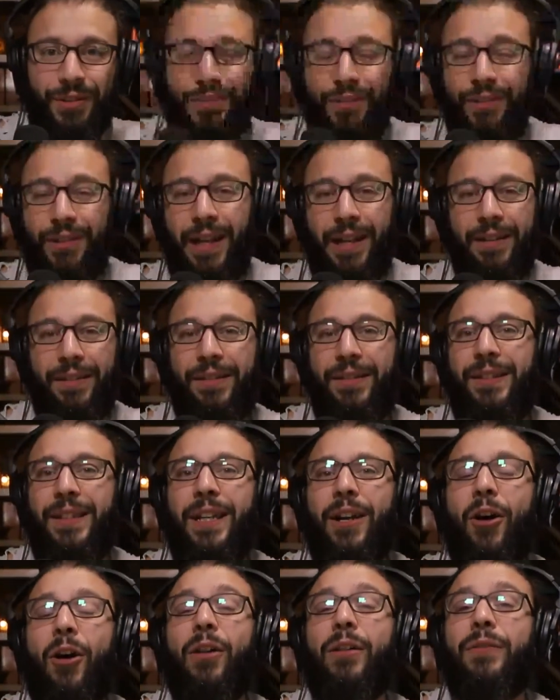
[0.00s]
and see
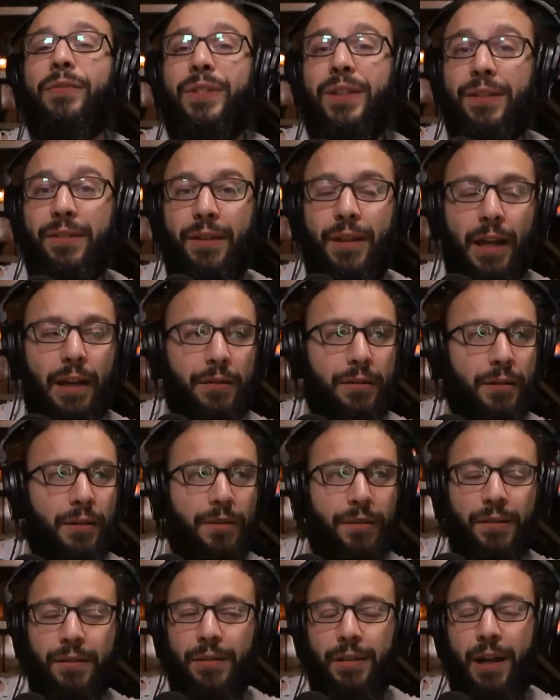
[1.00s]
all of these things. So this
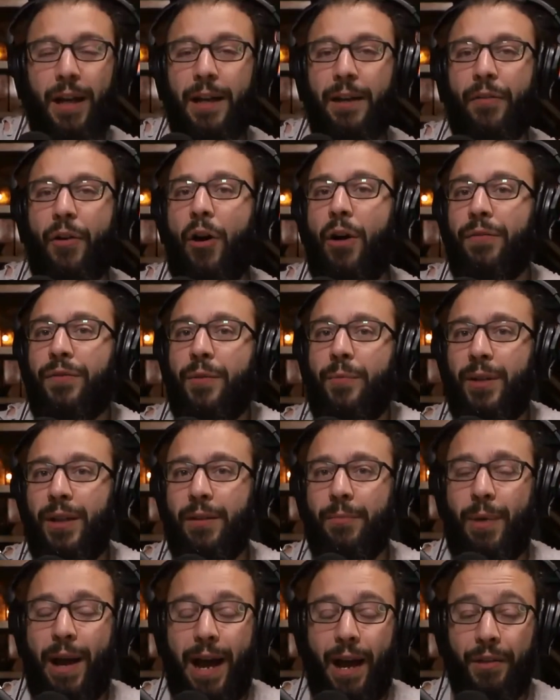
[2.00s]
is kind of off the beaten
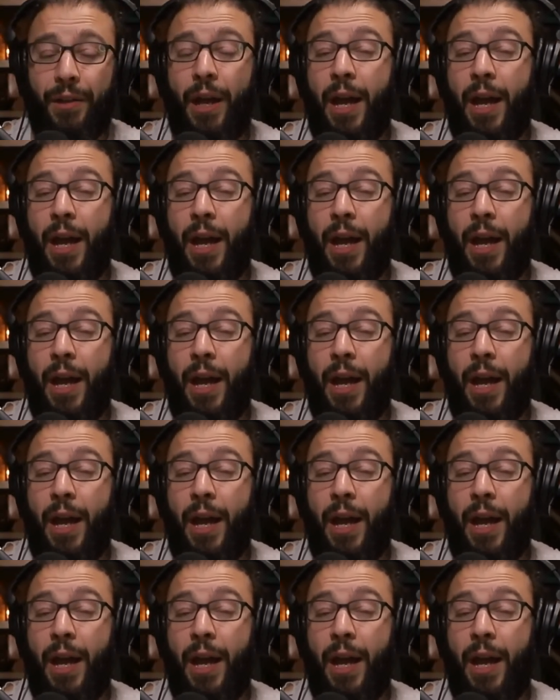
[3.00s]
path.